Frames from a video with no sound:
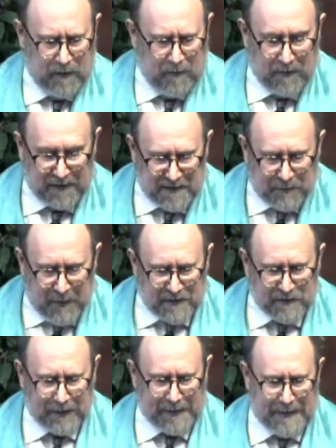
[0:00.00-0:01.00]
but
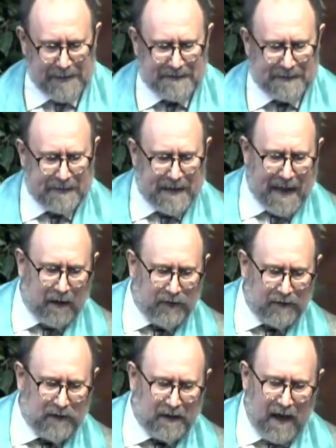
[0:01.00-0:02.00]
especially easy now
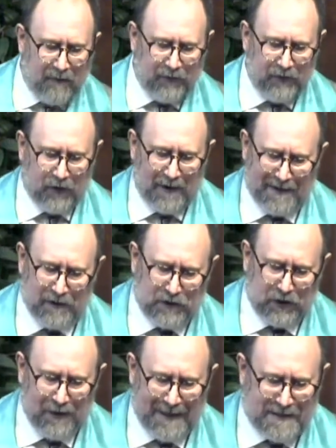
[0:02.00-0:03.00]
that the governor and
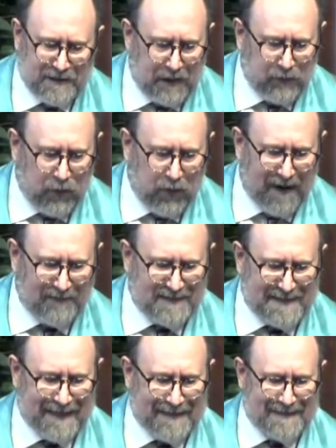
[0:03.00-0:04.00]
attorney general have
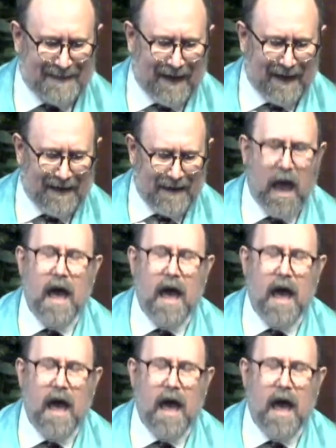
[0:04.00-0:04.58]
set aside